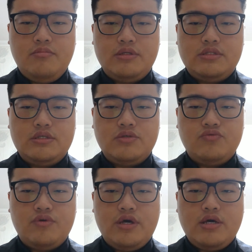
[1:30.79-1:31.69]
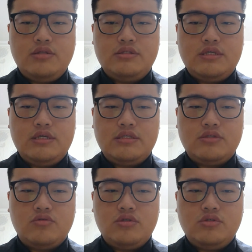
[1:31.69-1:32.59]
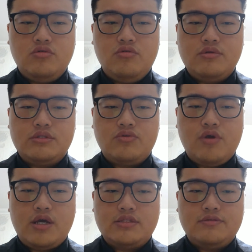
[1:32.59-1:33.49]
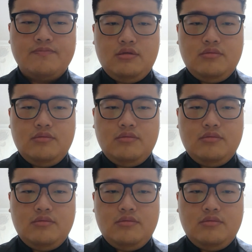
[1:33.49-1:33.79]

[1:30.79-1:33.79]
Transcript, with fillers: but in reality it's not always correct.